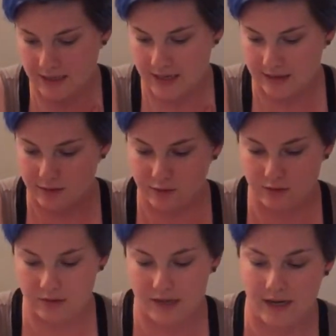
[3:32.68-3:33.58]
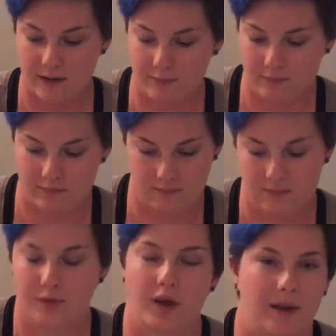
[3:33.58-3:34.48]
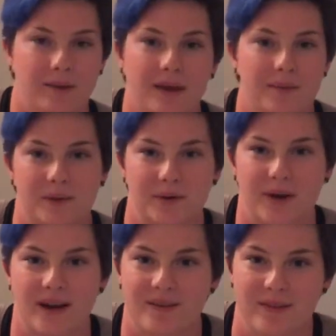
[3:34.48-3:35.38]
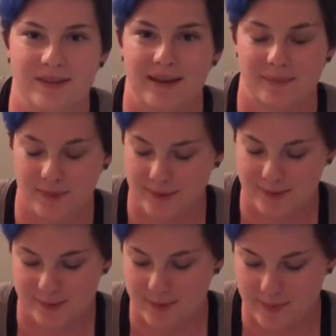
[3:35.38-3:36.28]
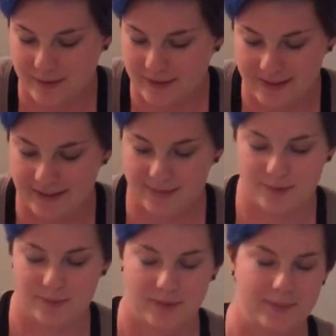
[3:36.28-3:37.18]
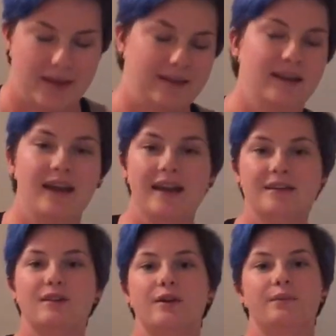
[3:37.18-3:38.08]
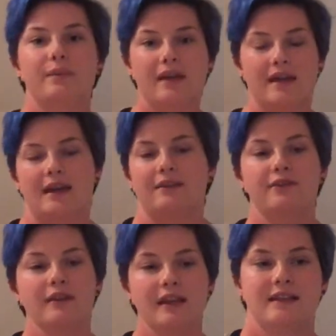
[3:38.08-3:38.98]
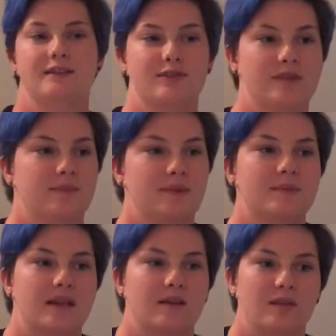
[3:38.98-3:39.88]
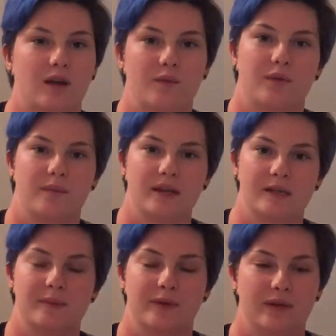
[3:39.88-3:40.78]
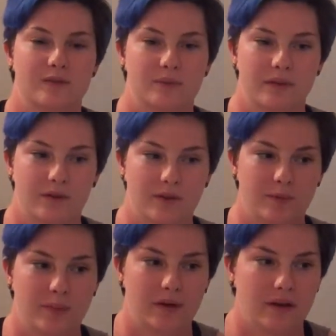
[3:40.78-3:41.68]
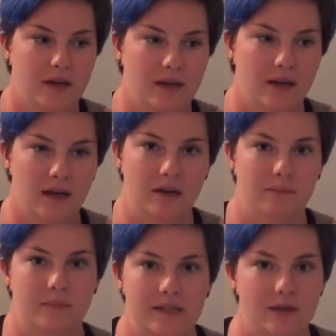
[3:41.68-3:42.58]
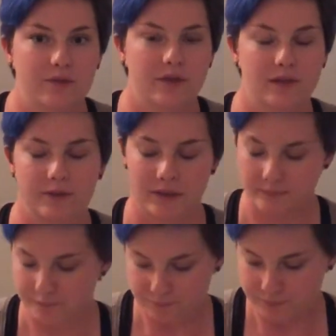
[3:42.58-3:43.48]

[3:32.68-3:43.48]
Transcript: yeah, so just like I would cry all the time when I was on my period. Like, it was really bad. So, yeah, I feel like these are symptoms that a lot of women experience when they're on their period, myself included,